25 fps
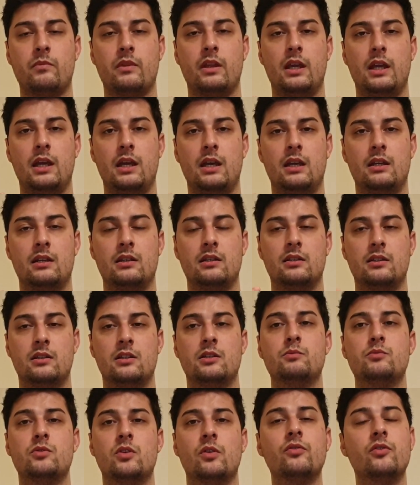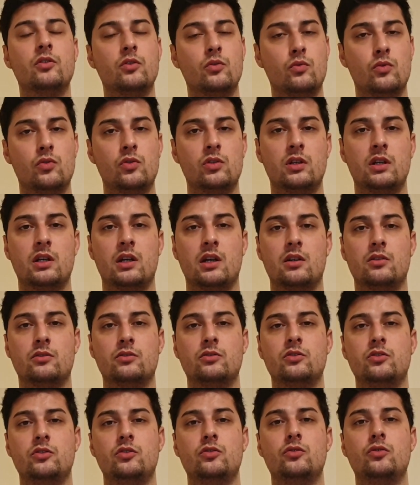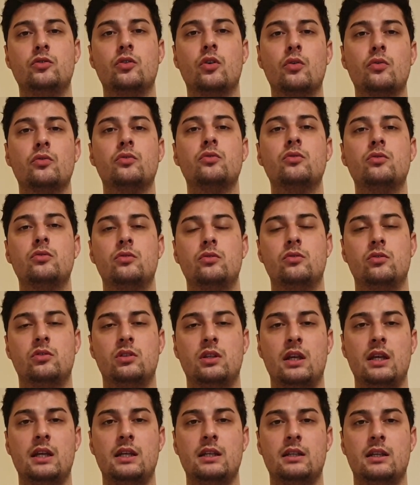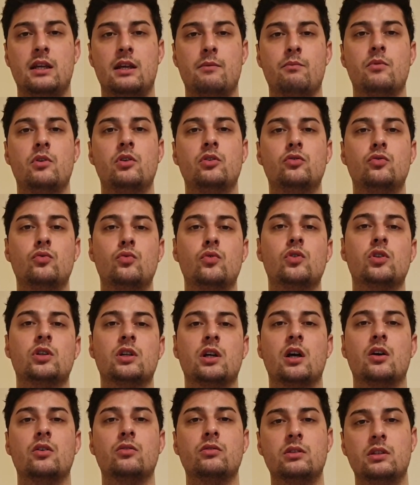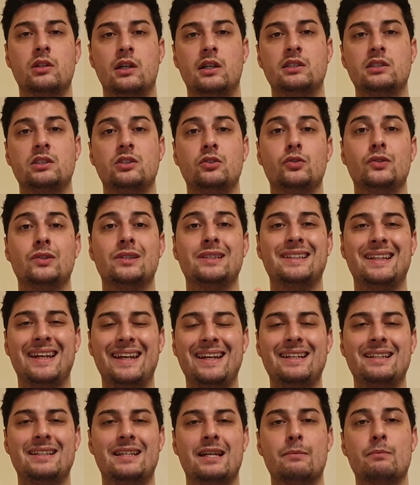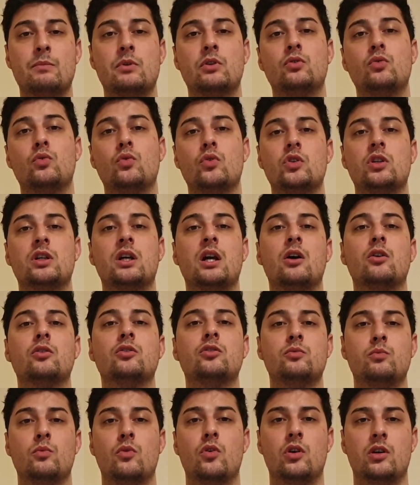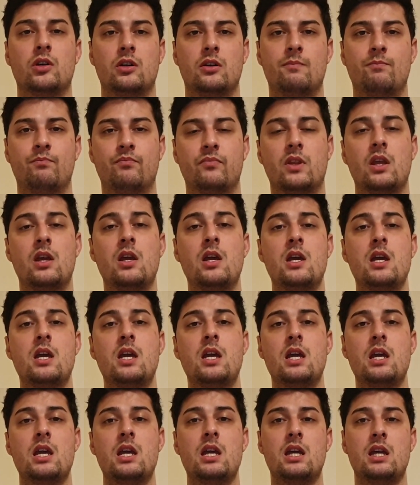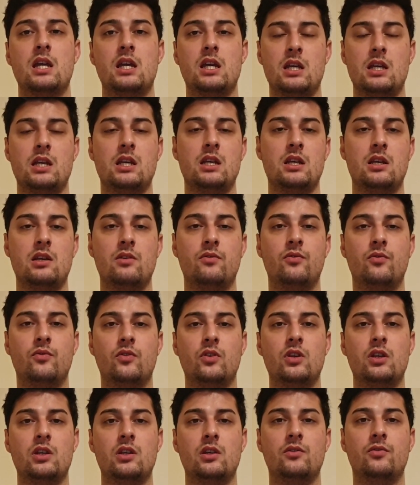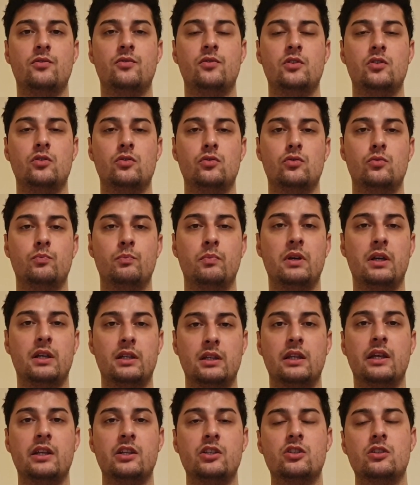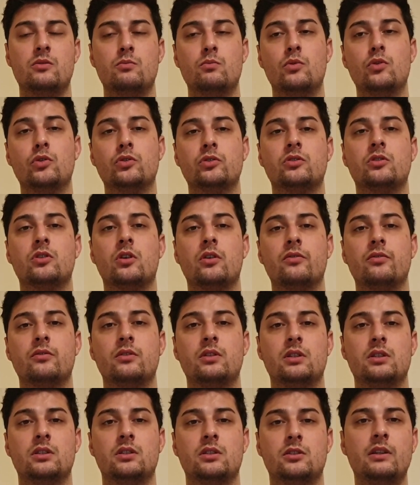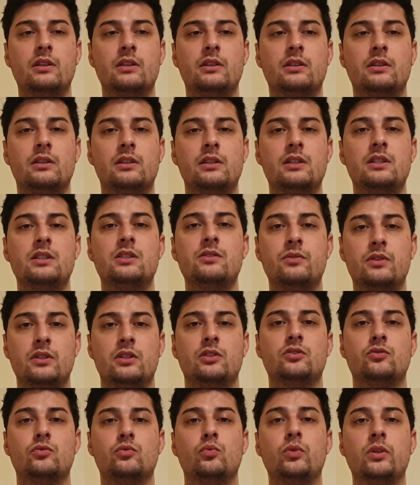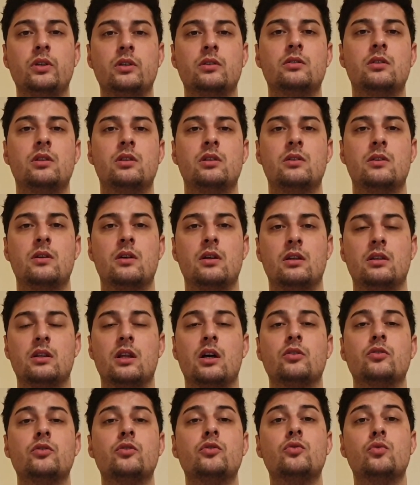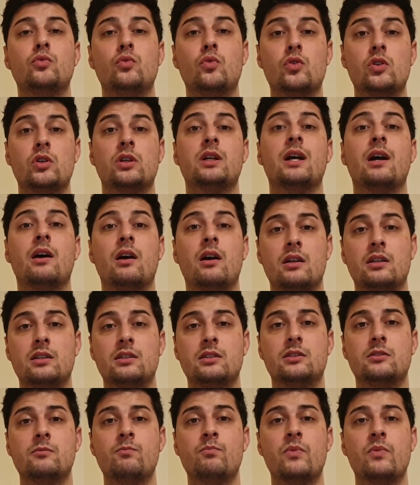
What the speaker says: In the terms of the workout, you don't take them to work out less, you take them to work out more. If you pay attention, most of these things will allow you to work harder,